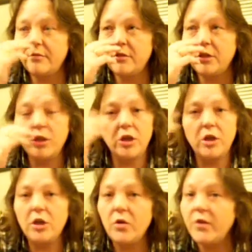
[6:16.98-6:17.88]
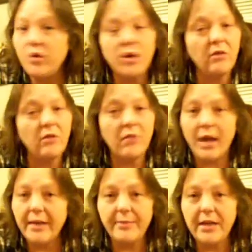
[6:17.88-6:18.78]
you know, if you don't
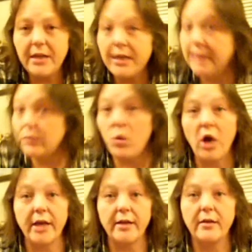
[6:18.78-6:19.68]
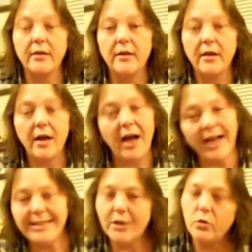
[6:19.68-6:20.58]
like me, guess what? I
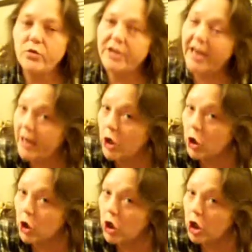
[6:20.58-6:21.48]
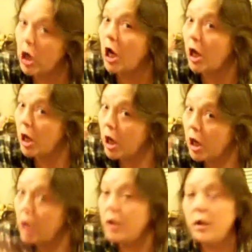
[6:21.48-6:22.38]
don't care.
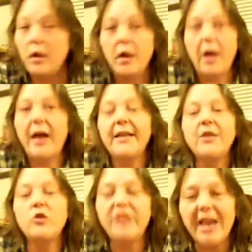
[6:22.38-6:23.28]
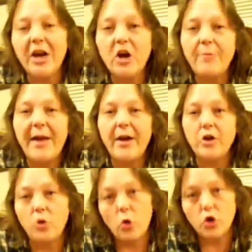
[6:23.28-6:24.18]
I don't care about
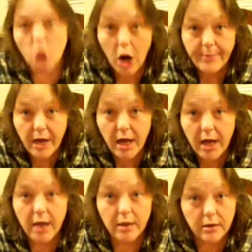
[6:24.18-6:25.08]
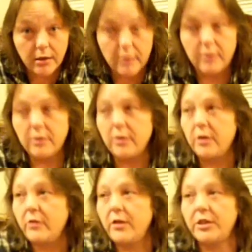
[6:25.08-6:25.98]
your drama. You
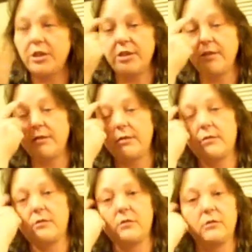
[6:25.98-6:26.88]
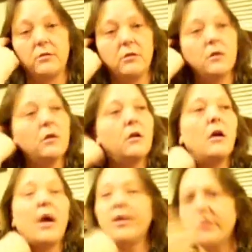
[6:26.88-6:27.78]
know, that's just...
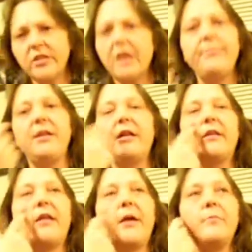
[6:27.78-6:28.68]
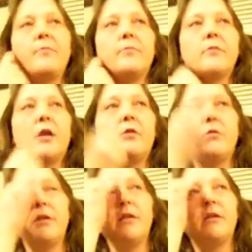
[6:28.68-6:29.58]
I used to not be like that. I
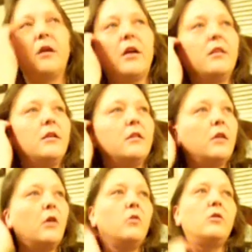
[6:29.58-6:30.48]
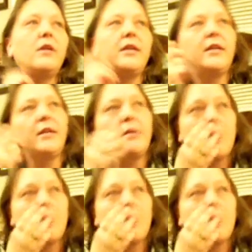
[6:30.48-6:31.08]
really didn't. I think the older I get,